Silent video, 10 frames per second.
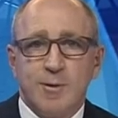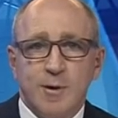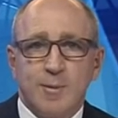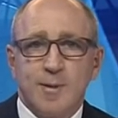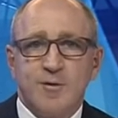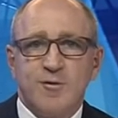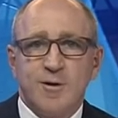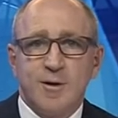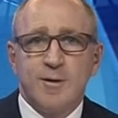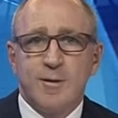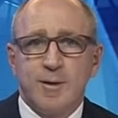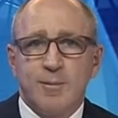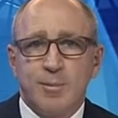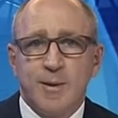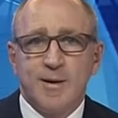of the Opposition
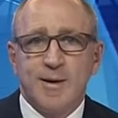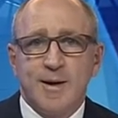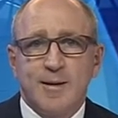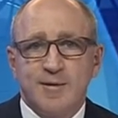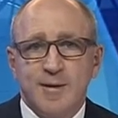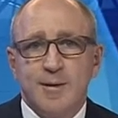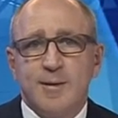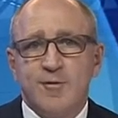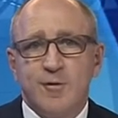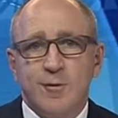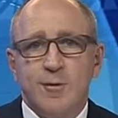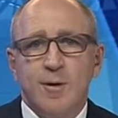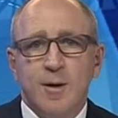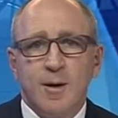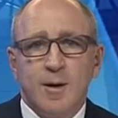and dance to his tune.